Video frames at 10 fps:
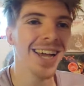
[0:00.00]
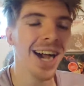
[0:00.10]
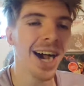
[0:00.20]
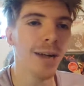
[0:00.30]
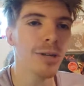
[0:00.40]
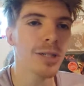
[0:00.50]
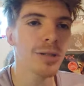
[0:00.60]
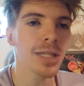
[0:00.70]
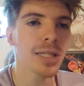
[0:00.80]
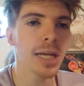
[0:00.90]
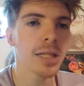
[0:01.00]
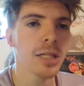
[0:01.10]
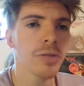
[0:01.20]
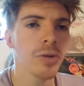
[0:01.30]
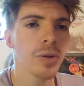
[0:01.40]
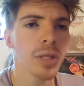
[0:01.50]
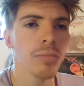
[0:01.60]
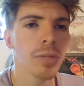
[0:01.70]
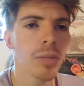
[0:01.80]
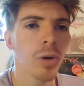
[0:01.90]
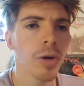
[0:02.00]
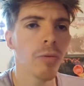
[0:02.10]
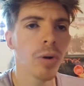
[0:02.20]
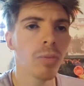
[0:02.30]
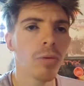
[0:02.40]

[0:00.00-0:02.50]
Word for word: Uh, Retro says, At least food seems somewhat affordable.